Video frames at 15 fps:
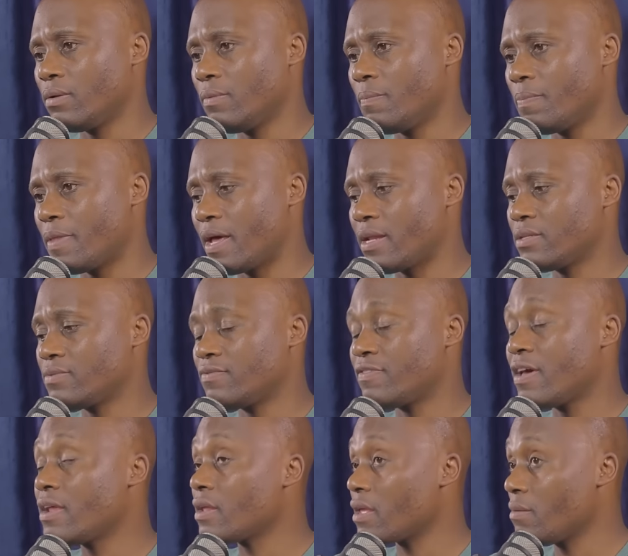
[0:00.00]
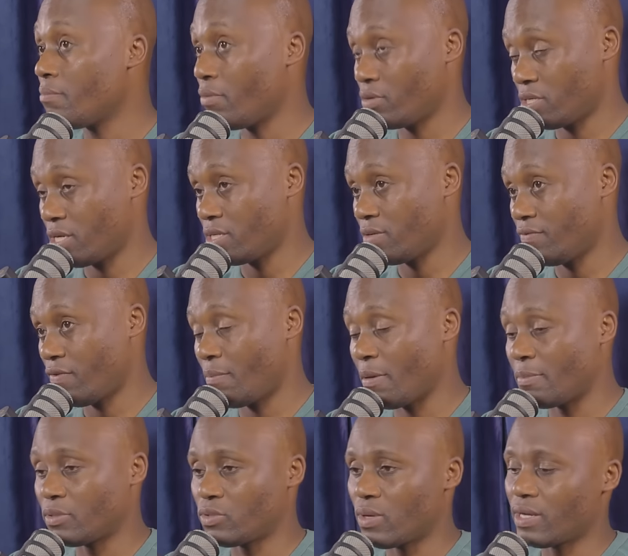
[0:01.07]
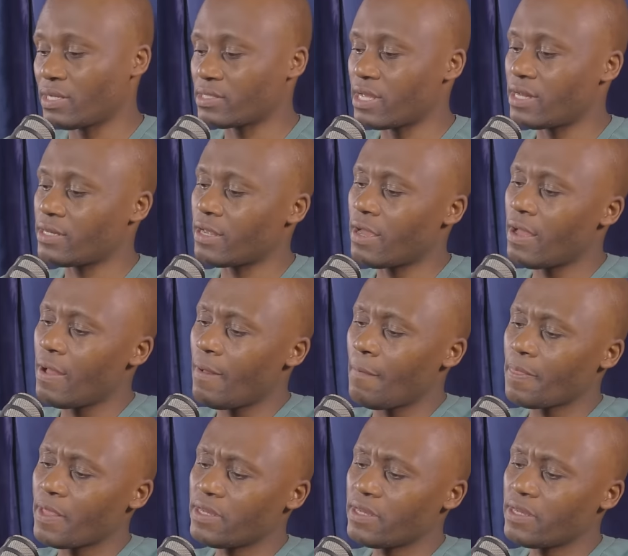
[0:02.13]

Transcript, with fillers: that is very important for people to understand it is